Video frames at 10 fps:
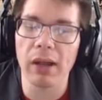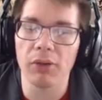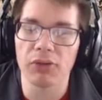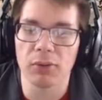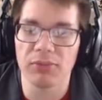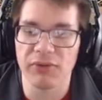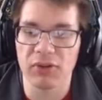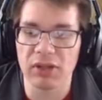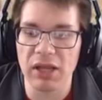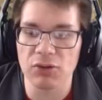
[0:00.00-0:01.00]
in terms of
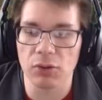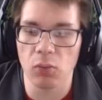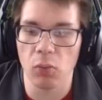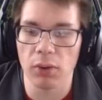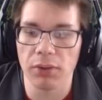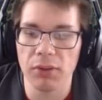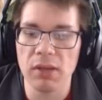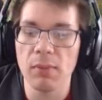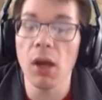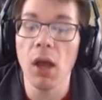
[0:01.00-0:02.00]
the Daedric War
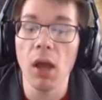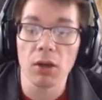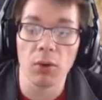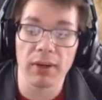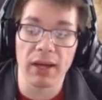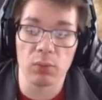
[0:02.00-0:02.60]
theme going on